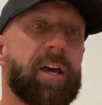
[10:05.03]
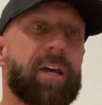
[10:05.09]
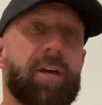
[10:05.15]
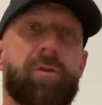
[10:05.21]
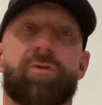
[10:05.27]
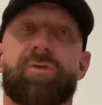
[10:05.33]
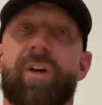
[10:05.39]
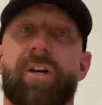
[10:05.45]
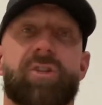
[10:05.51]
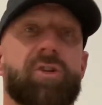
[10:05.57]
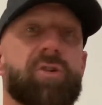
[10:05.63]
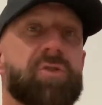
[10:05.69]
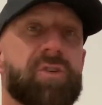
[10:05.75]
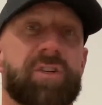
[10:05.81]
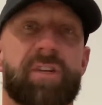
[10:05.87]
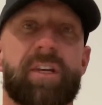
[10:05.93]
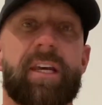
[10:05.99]
he was like, dude,
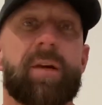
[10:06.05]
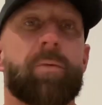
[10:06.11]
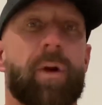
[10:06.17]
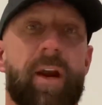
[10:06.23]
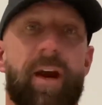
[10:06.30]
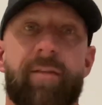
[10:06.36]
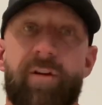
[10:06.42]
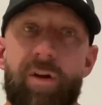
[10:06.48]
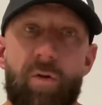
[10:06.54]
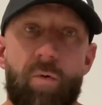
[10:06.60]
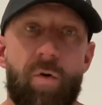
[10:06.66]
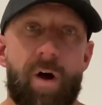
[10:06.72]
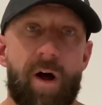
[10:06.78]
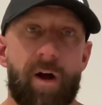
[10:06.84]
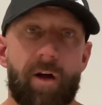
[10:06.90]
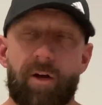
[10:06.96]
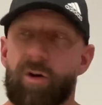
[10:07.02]
just eat whatever you
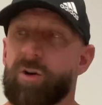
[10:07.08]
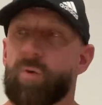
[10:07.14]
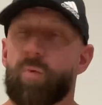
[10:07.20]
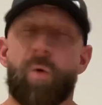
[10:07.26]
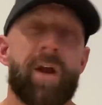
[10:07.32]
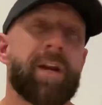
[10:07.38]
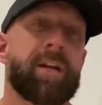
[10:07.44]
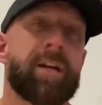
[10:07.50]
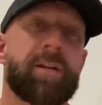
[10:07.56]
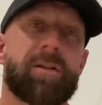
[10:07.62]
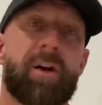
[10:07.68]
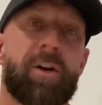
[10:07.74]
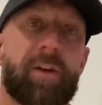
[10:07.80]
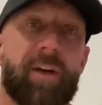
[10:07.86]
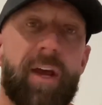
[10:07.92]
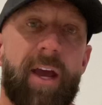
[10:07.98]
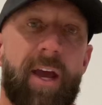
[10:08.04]
want. Go to Wendy's all
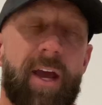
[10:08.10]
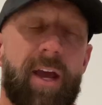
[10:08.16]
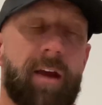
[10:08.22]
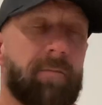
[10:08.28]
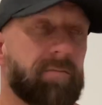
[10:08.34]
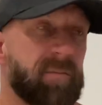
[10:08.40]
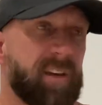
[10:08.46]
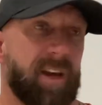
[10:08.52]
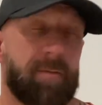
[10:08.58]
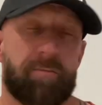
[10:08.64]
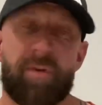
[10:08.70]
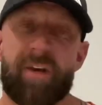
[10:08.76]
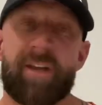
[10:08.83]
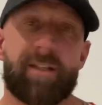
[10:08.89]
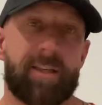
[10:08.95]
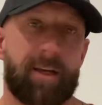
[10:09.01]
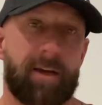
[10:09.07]
day, get
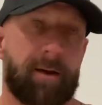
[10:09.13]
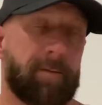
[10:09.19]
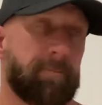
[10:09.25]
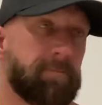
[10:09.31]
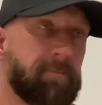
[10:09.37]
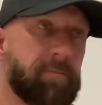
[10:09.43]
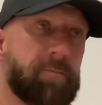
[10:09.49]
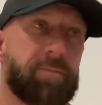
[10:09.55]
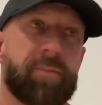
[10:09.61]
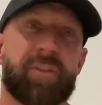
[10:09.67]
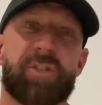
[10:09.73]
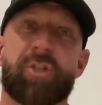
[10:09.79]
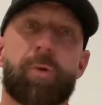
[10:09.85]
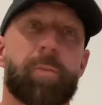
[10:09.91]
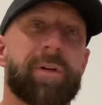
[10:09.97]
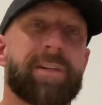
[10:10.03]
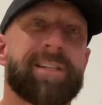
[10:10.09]
pizza,
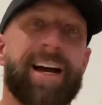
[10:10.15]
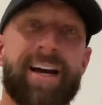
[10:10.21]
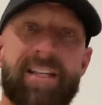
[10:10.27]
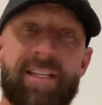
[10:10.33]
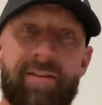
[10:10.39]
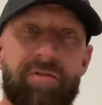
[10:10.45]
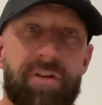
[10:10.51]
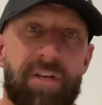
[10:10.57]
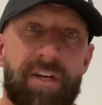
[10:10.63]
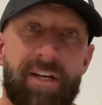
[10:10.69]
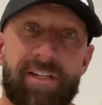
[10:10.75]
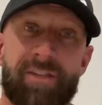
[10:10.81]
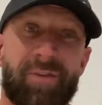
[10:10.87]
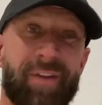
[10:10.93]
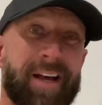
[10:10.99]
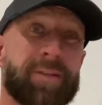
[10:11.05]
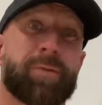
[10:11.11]
supersize everything. So
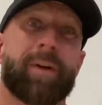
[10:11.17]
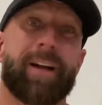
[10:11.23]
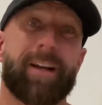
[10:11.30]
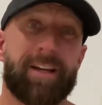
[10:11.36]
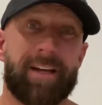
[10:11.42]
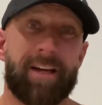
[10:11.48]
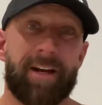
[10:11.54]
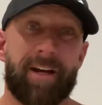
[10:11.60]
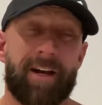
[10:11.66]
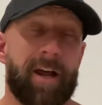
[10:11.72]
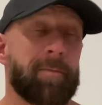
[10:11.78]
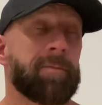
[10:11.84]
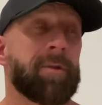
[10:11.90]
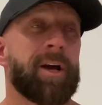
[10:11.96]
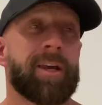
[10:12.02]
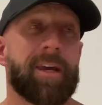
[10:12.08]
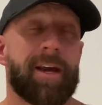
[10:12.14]
that's what I did. And I'm
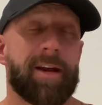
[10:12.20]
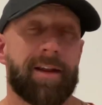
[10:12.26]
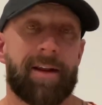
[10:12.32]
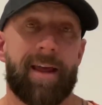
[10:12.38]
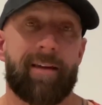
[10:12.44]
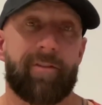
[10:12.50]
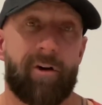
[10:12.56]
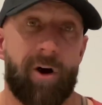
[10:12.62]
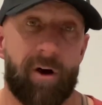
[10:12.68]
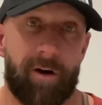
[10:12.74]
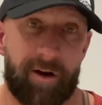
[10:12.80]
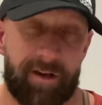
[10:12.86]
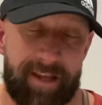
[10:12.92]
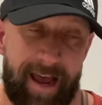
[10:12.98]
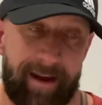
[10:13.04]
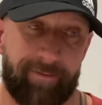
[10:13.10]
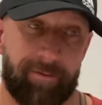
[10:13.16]
lucky I didn't have a heart
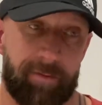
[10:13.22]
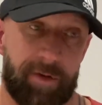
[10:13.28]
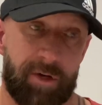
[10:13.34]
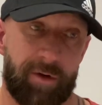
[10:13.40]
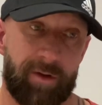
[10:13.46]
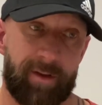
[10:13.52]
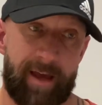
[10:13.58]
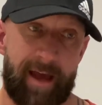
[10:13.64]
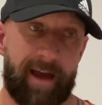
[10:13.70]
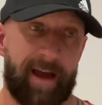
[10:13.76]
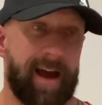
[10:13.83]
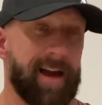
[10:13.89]
attack from doing that.